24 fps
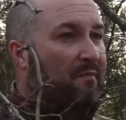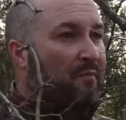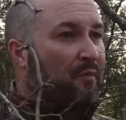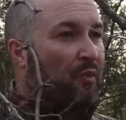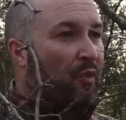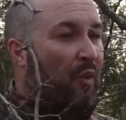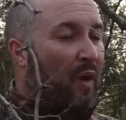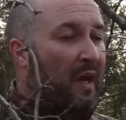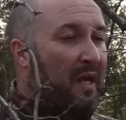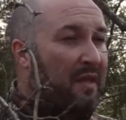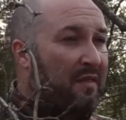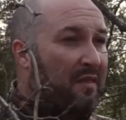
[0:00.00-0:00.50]

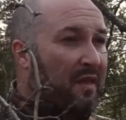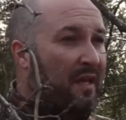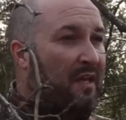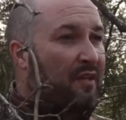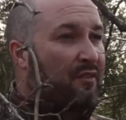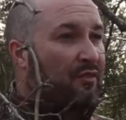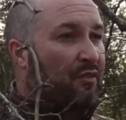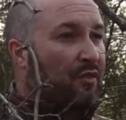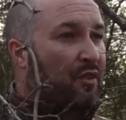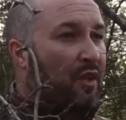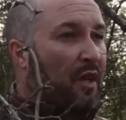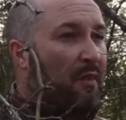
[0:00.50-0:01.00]
Great
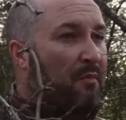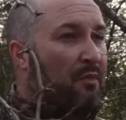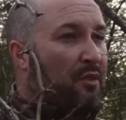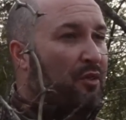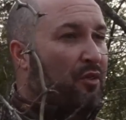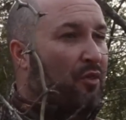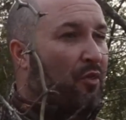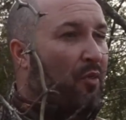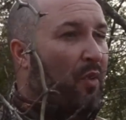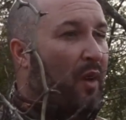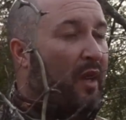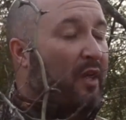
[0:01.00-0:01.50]
things are coming
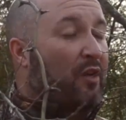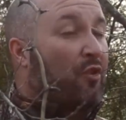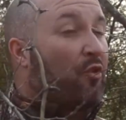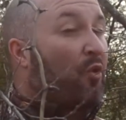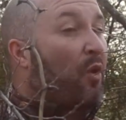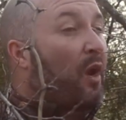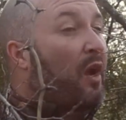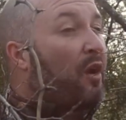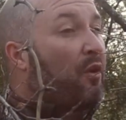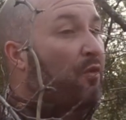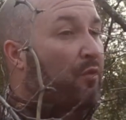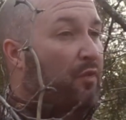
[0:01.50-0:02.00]
your way.
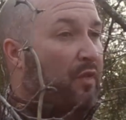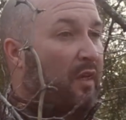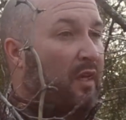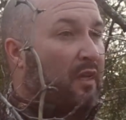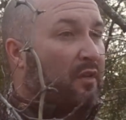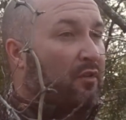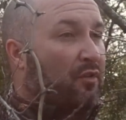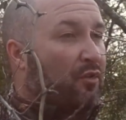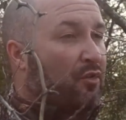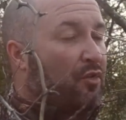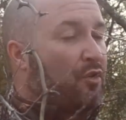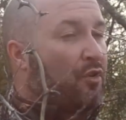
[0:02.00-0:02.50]
Greater
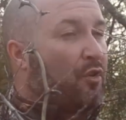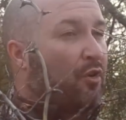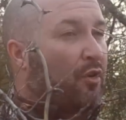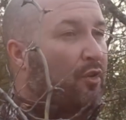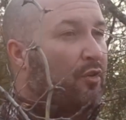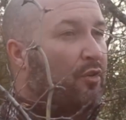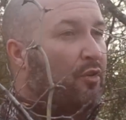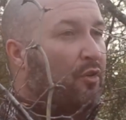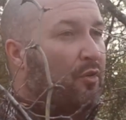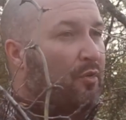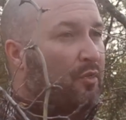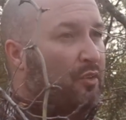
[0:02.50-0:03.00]
things are you going to
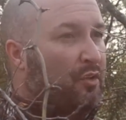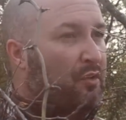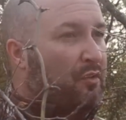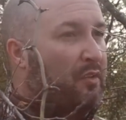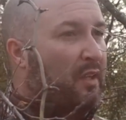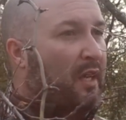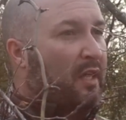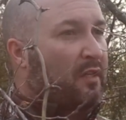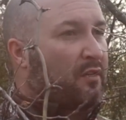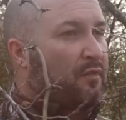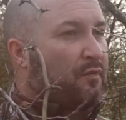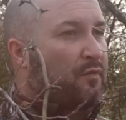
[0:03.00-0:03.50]
do in
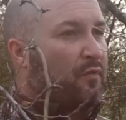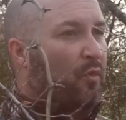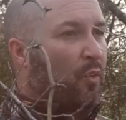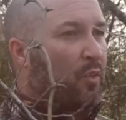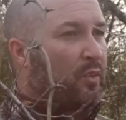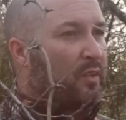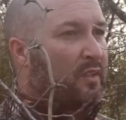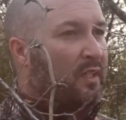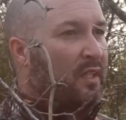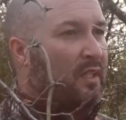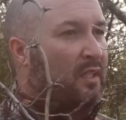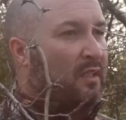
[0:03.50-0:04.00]

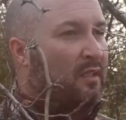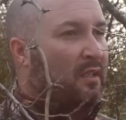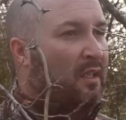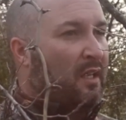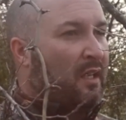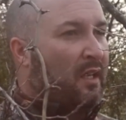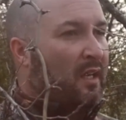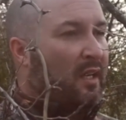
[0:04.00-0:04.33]
2014